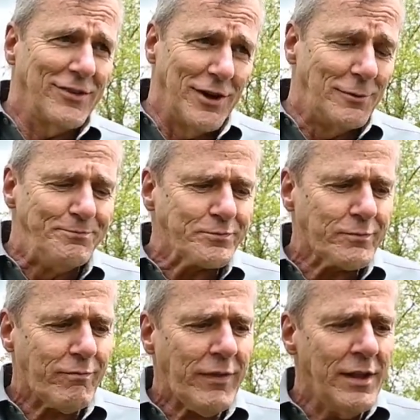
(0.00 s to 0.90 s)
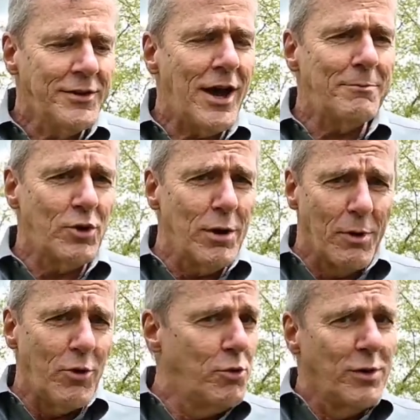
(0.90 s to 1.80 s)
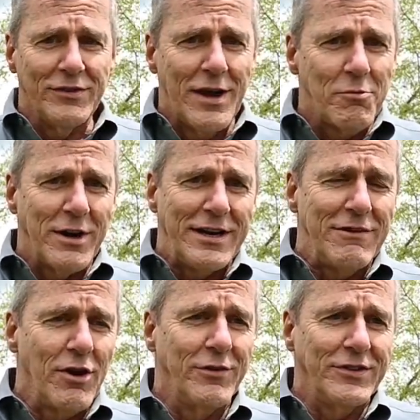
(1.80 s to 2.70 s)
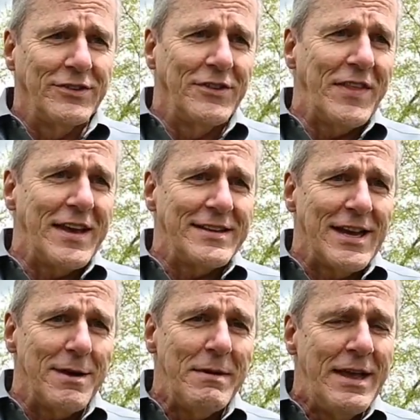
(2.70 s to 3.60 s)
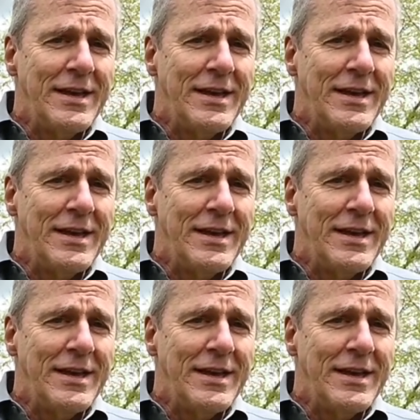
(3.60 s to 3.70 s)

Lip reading: So Tom Dormo, who was not working at RoviSys at that time,